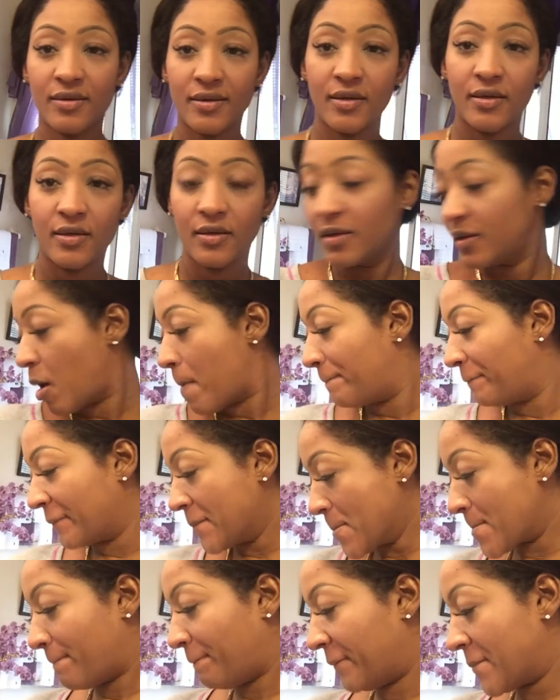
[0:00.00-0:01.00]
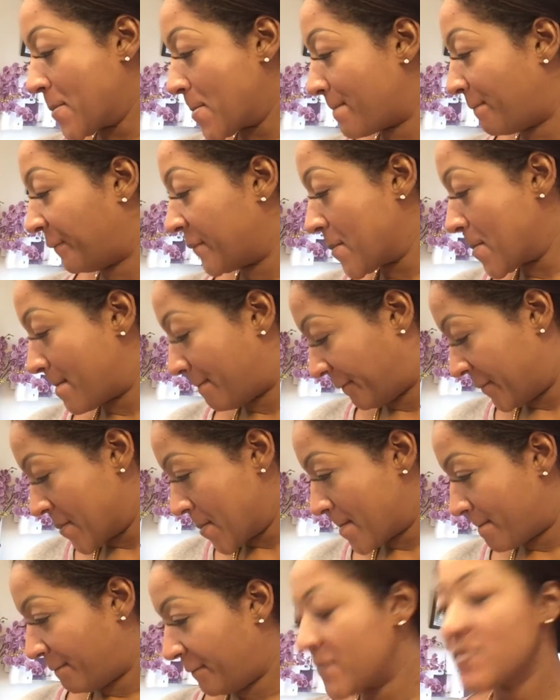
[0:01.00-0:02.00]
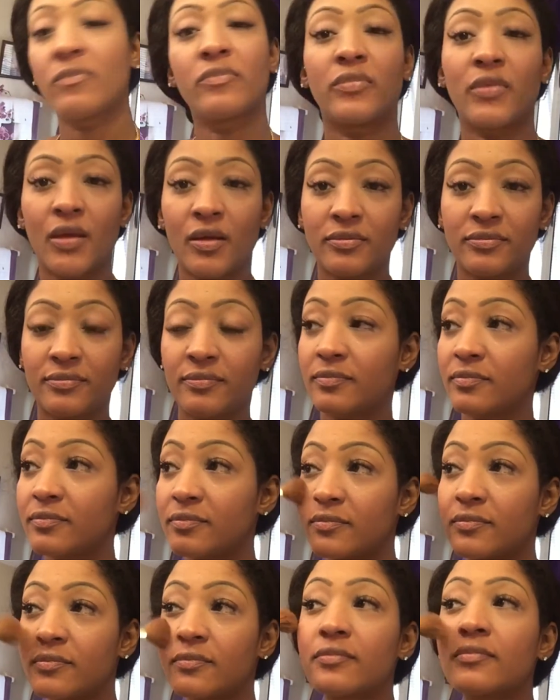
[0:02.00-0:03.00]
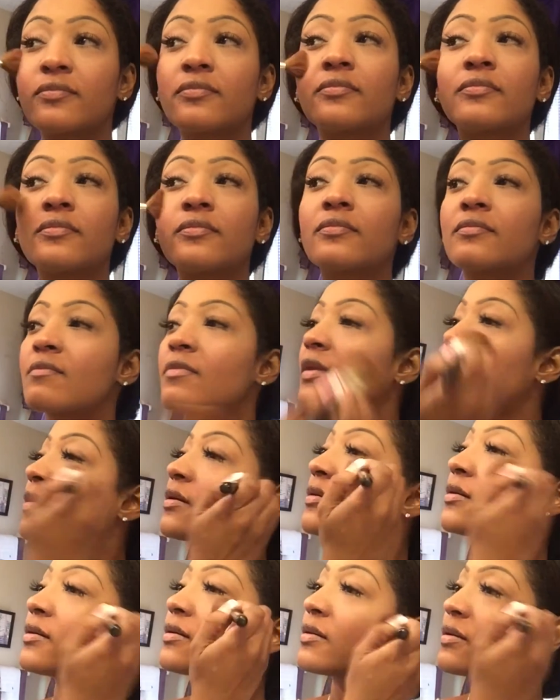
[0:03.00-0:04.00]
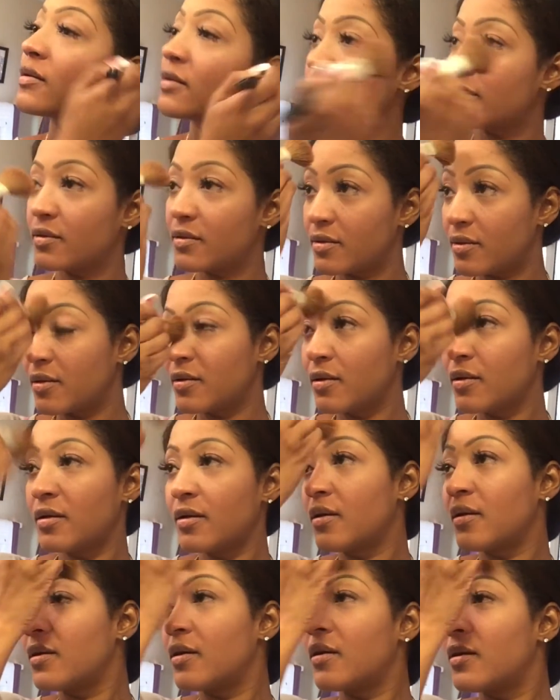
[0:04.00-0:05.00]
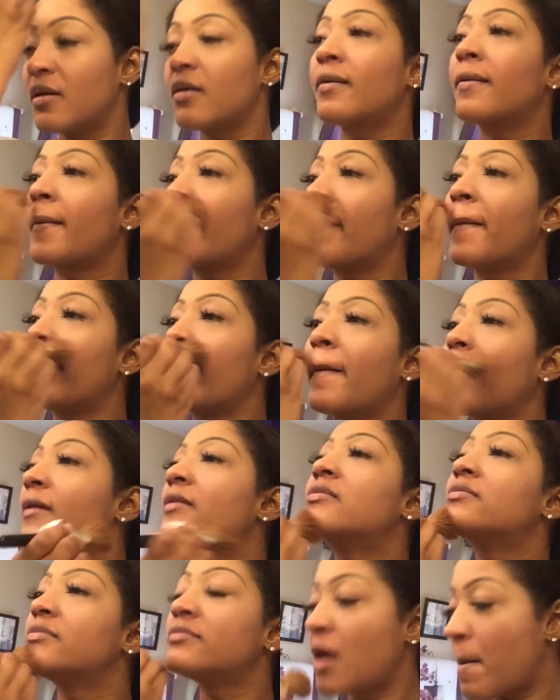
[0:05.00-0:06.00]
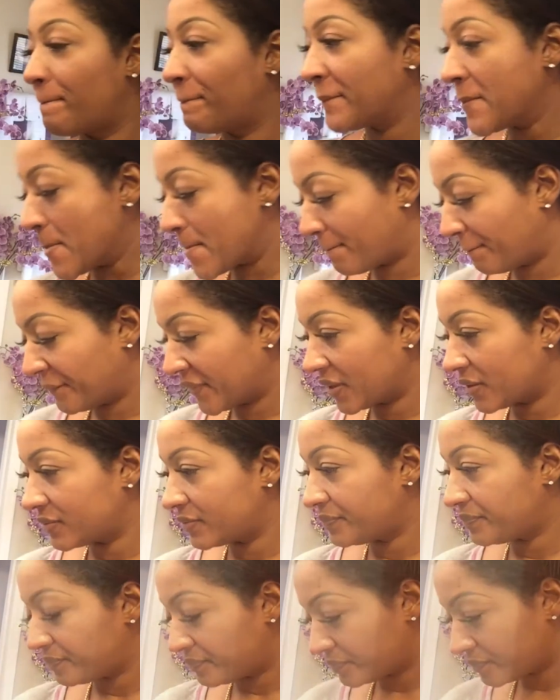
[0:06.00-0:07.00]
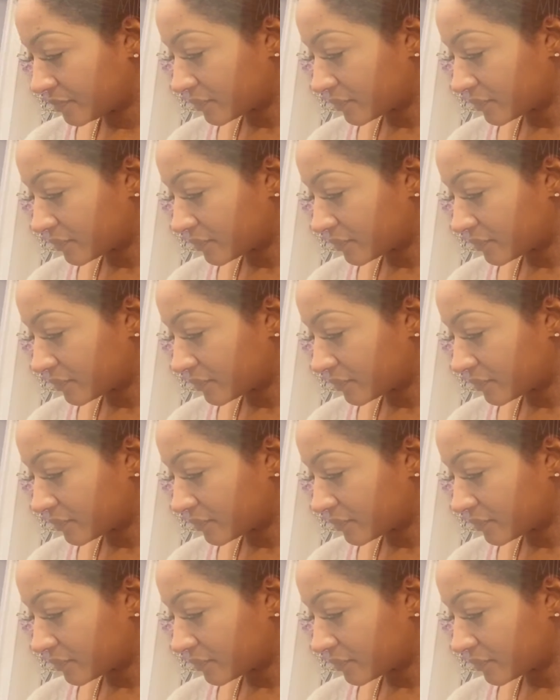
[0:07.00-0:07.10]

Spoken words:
just wanted to put something on my lips because they're kind of chapped, don't feel well, and I'm using my Chanel No.7 just to touch